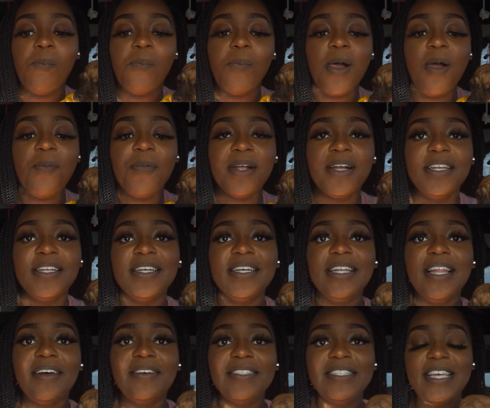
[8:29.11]
And we're going to
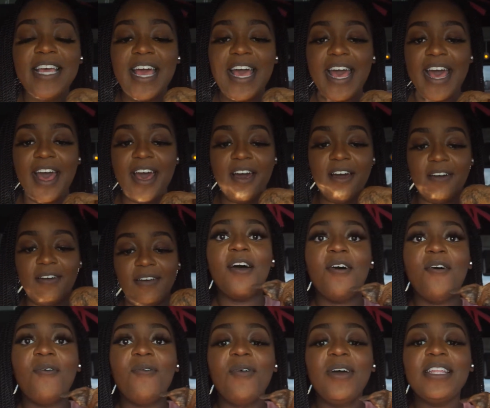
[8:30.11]
close it out
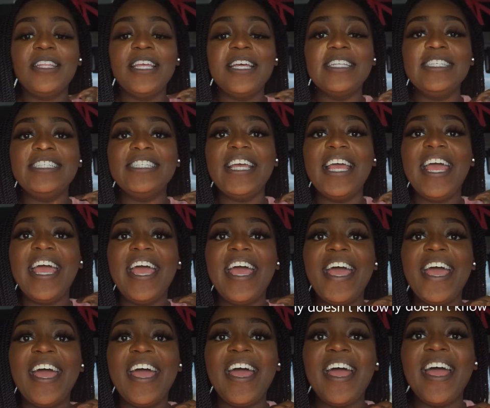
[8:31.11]
with a
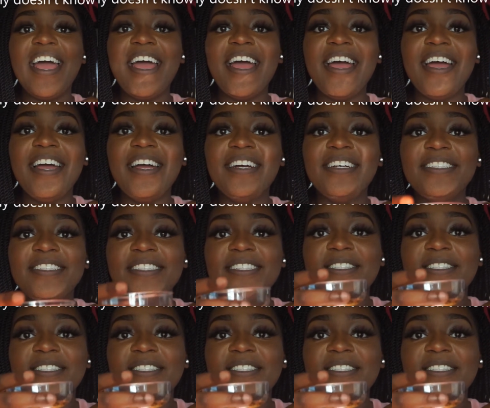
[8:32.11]
cheers.